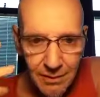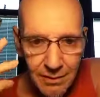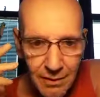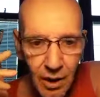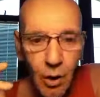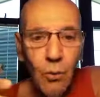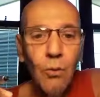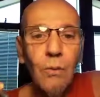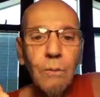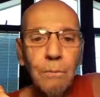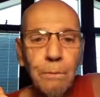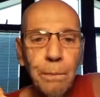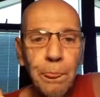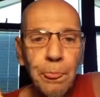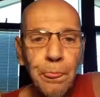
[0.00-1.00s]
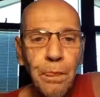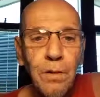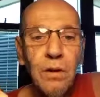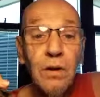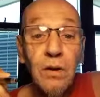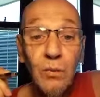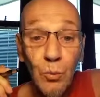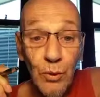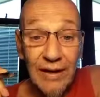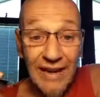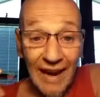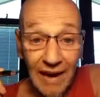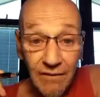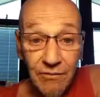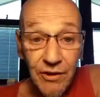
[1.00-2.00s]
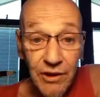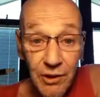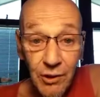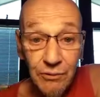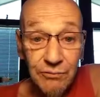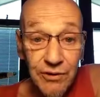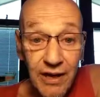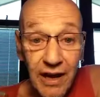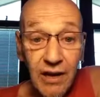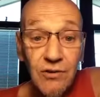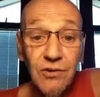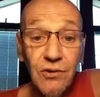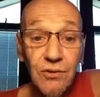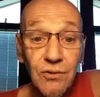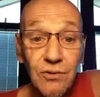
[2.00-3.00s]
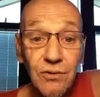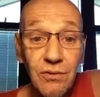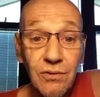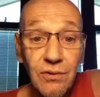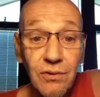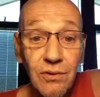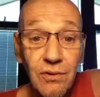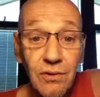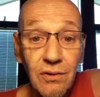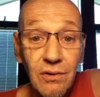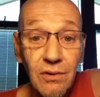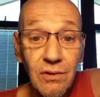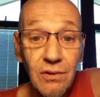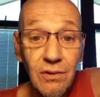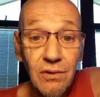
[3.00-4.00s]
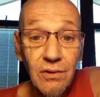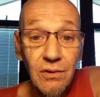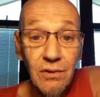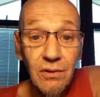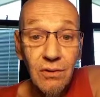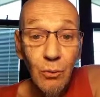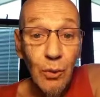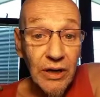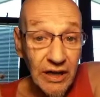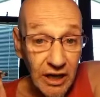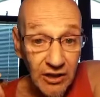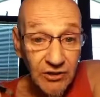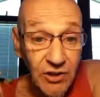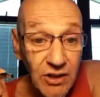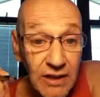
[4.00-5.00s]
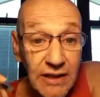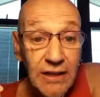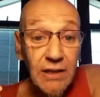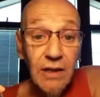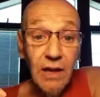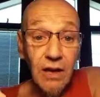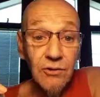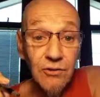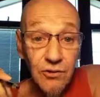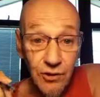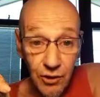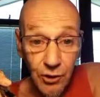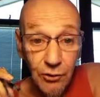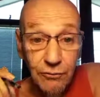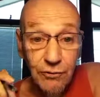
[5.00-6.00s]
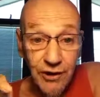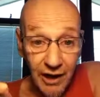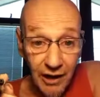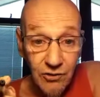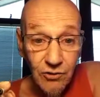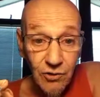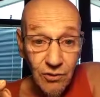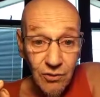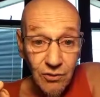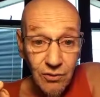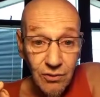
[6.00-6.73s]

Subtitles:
No. We have the cure for cancer. We need to legalize the cure for cancer.